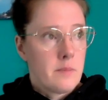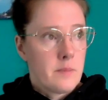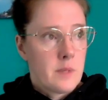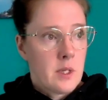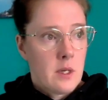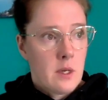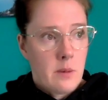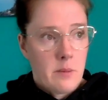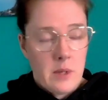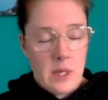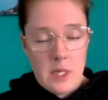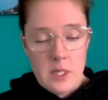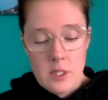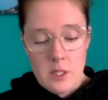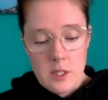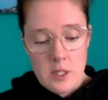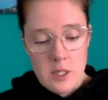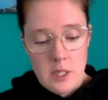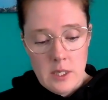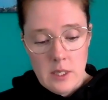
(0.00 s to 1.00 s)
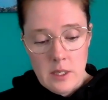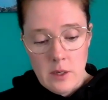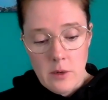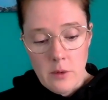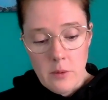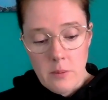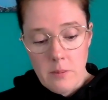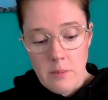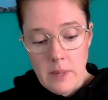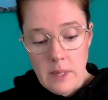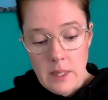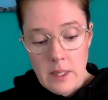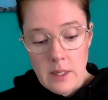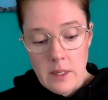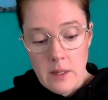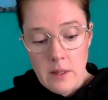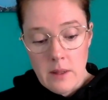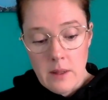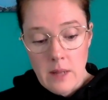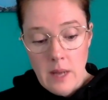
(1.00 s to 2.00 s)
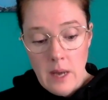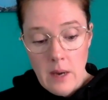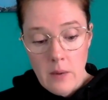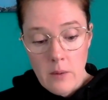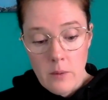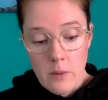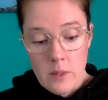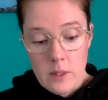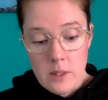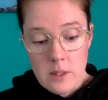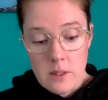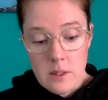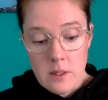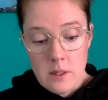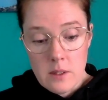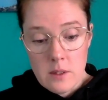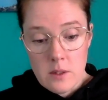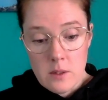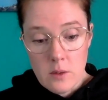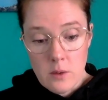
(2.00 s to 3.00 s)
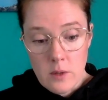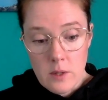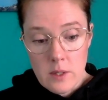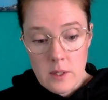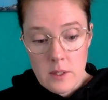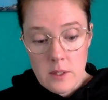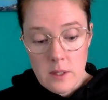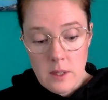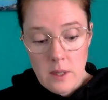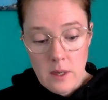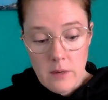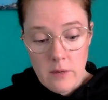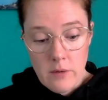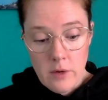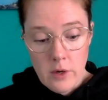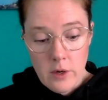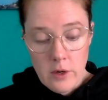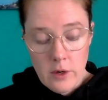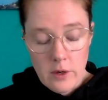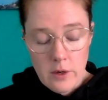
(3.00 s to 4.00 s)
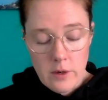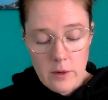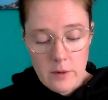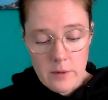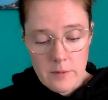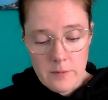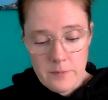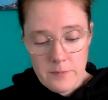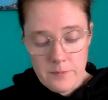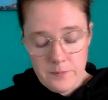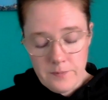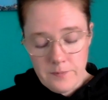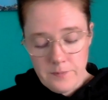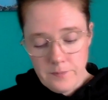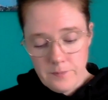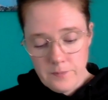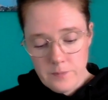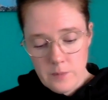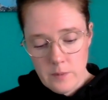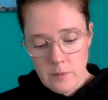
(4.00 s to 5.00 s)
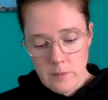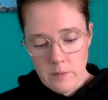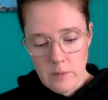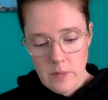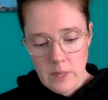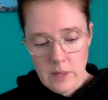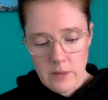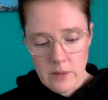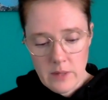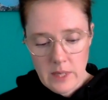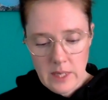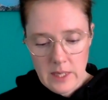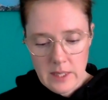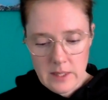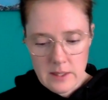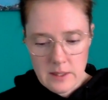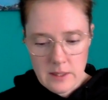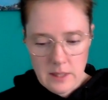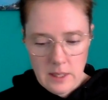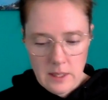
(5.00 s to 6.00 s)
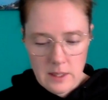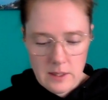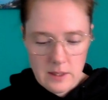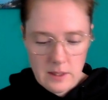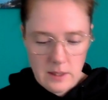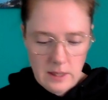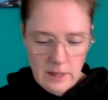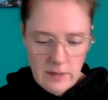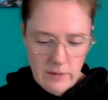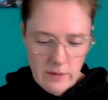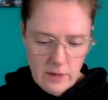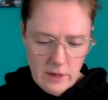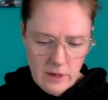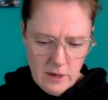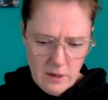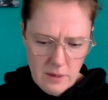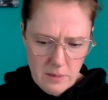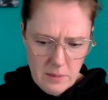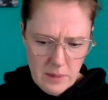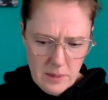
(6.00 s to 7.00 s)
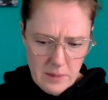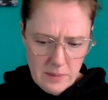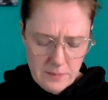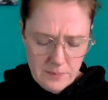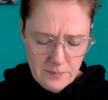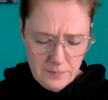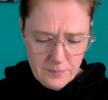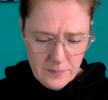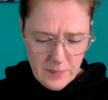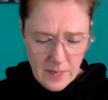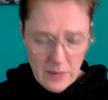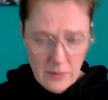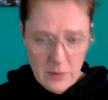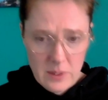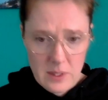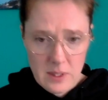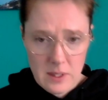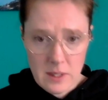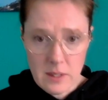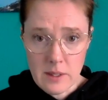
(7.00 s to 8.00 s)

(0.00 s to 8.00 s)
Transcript: denomination. She didn't know, but that was the source of her. I don't think I still have the card, but that was